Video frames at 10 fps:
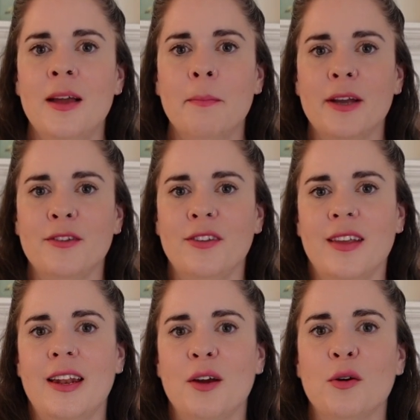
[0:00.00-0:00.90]
by
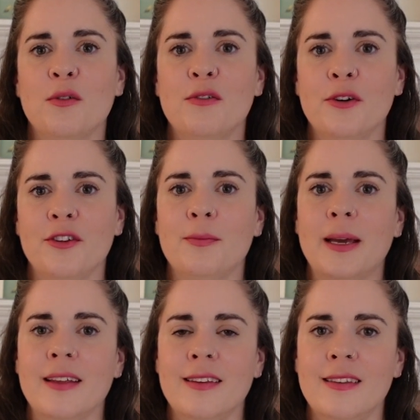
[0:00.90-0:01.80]
Susanna of
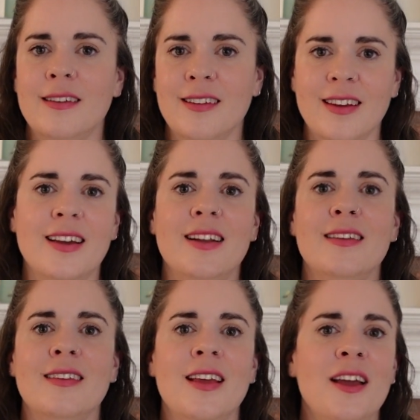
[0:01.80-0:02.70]
FOSBAS
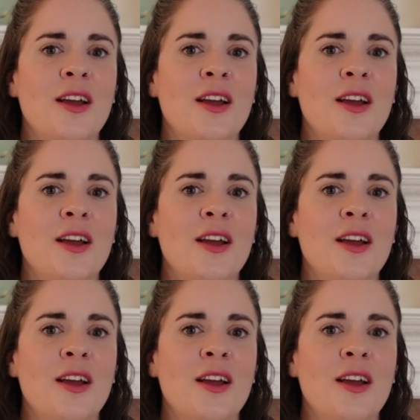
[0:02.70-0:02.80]
Designs.